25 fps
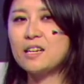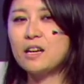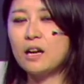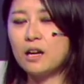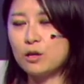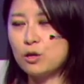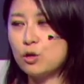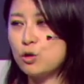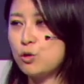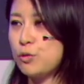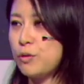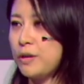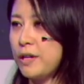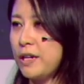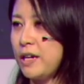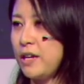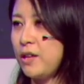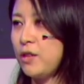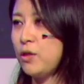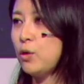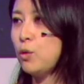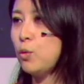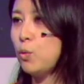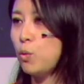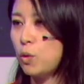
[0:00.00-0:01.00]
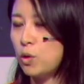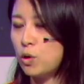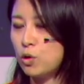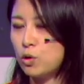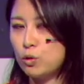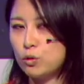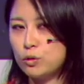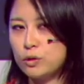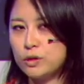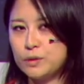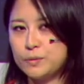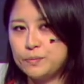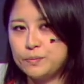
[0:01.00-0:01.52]
country in the
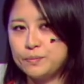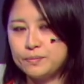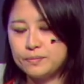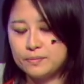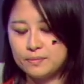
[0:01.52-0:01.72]
world